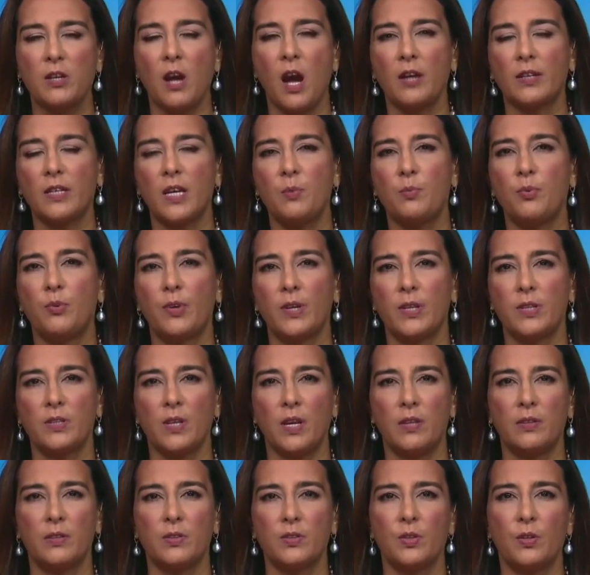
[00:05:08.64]
talking points
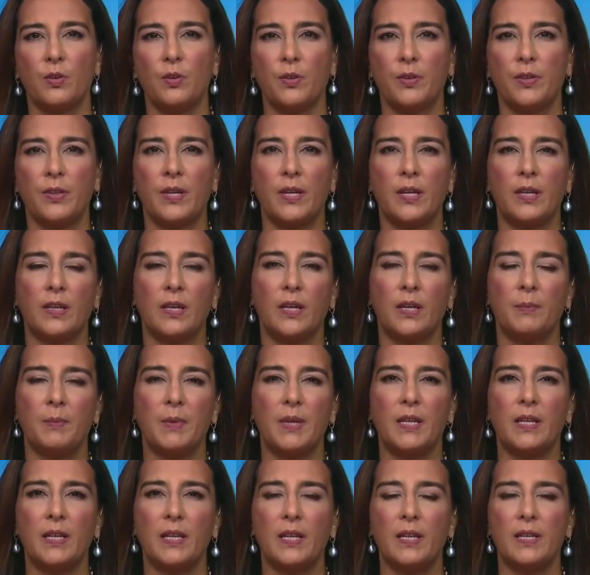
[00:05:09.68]
on this whole thing,
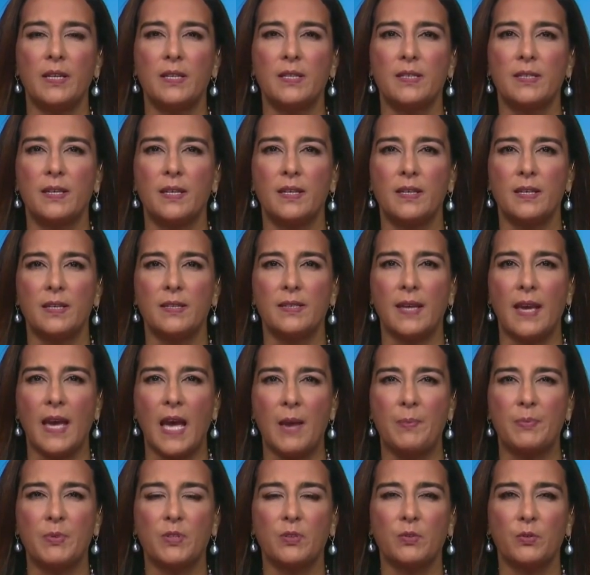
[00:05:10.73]
it is
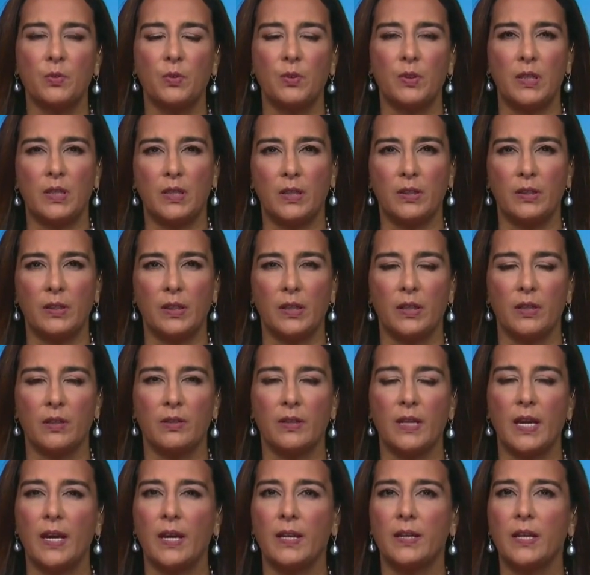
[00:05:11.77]
absolutely clear
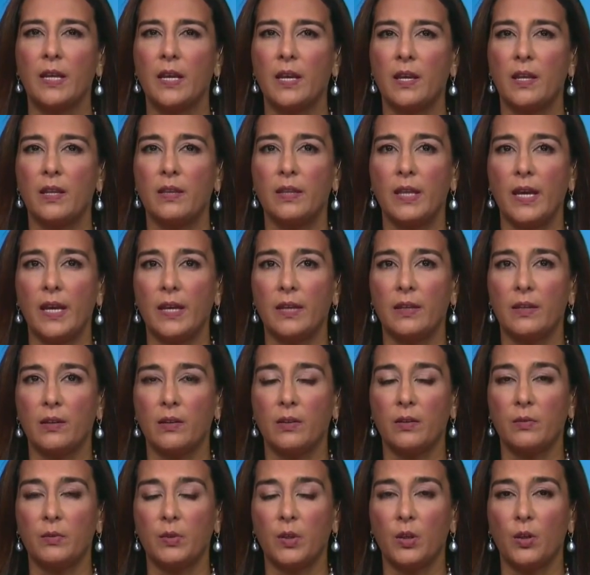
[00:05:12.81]
that
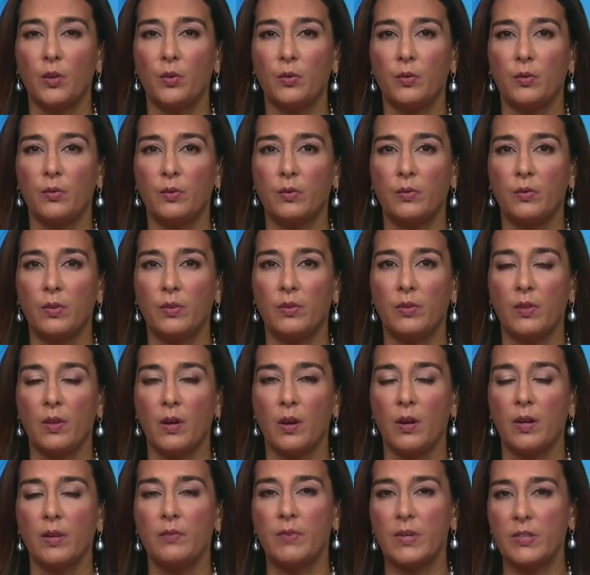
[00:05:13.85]

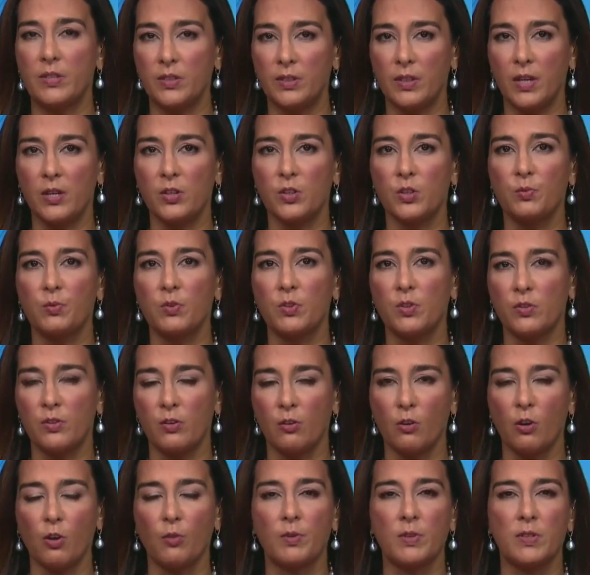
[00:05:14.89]
the investigation was
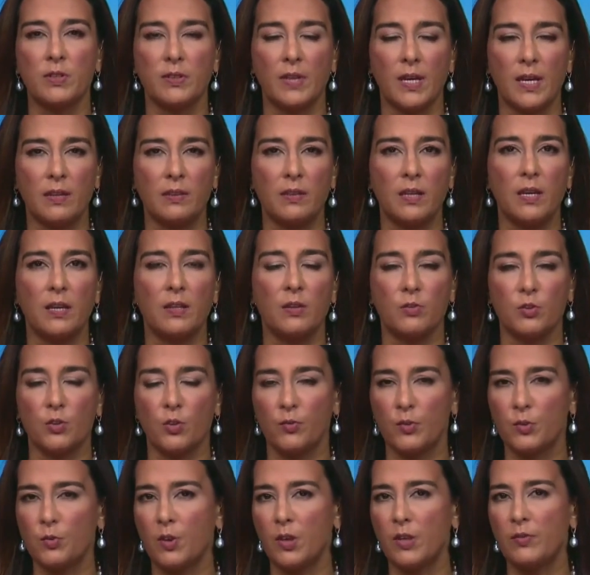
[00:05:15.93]
thorough, it was lengthy, there was
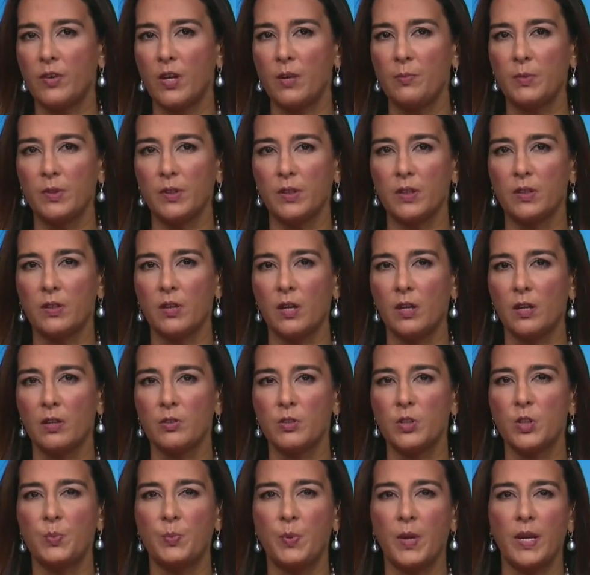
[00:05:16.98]
over $25
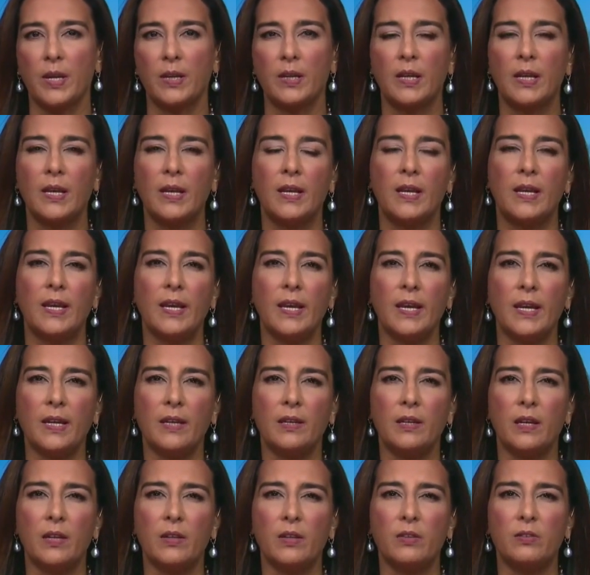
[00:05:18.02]
million spent,
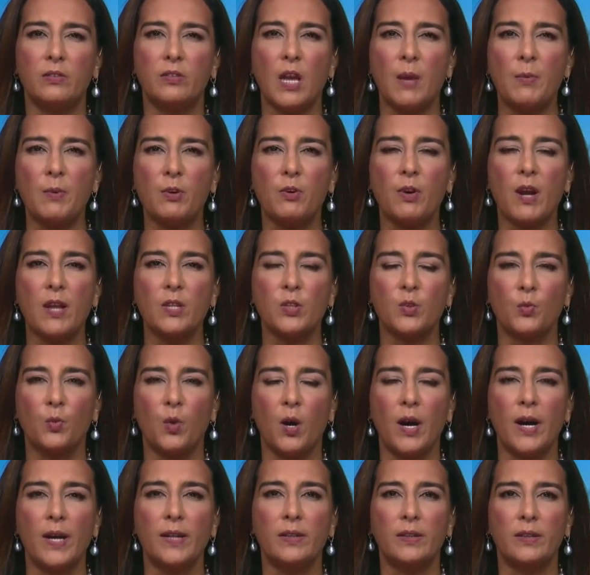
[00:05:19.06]
and Democrats
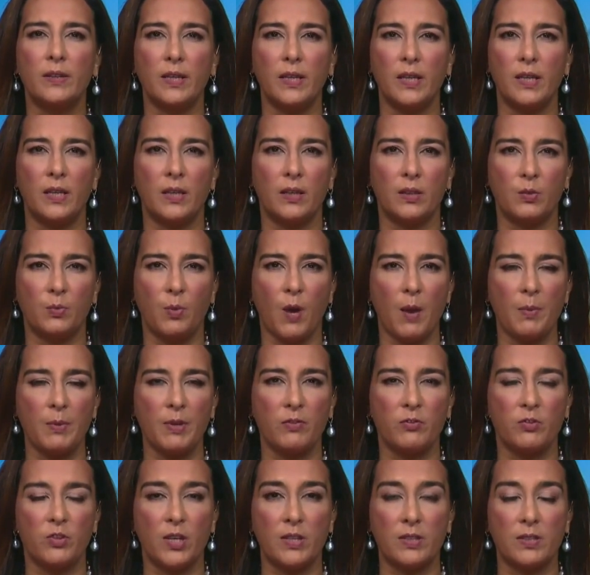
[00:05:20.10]
want the
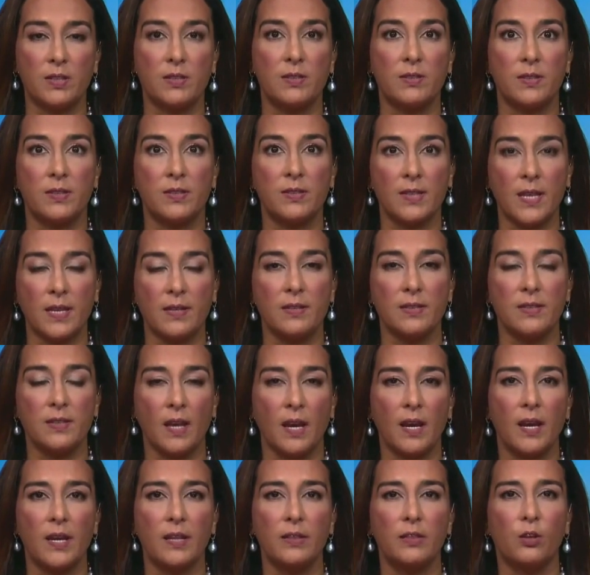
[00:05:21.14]
Department of Justice to set
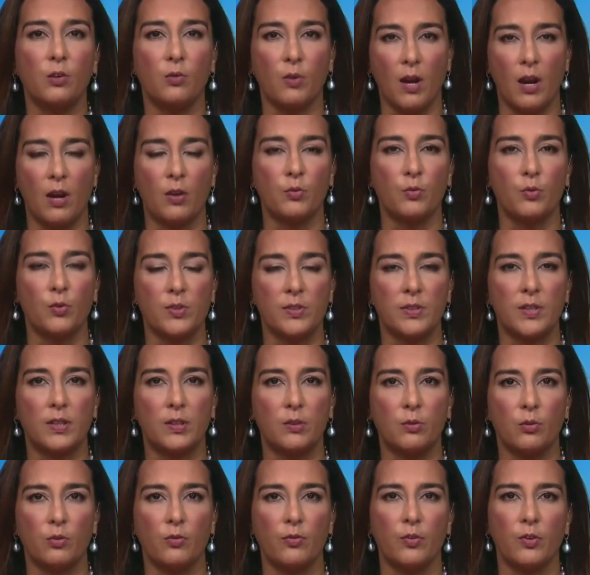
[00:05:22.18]
aside the ground rules that
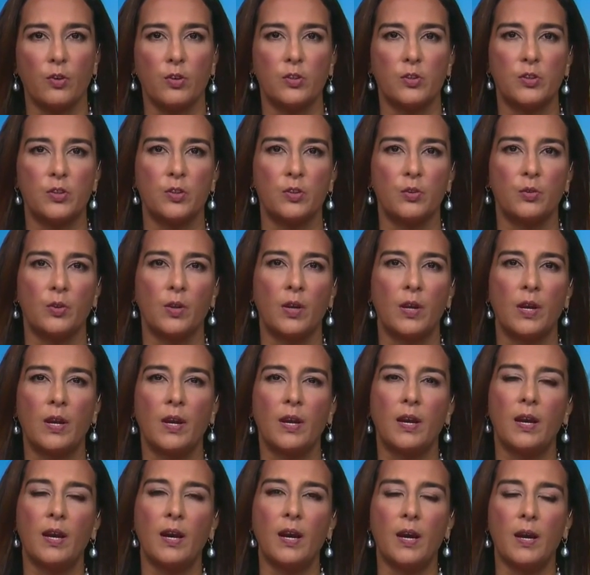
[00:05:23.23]
you referred to,
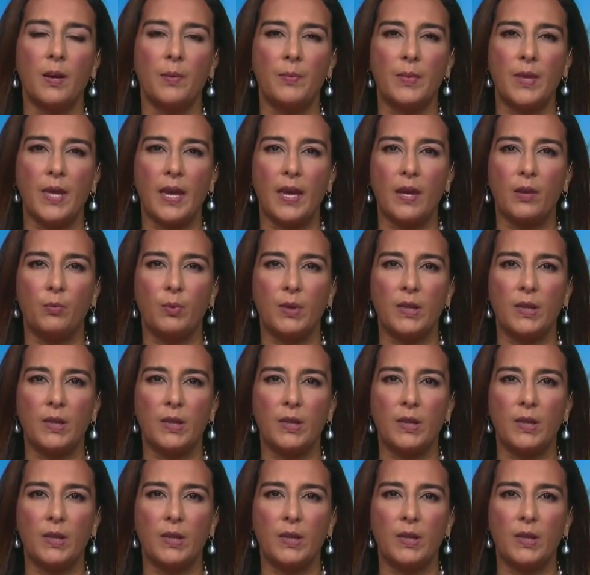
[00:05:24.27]
Ed.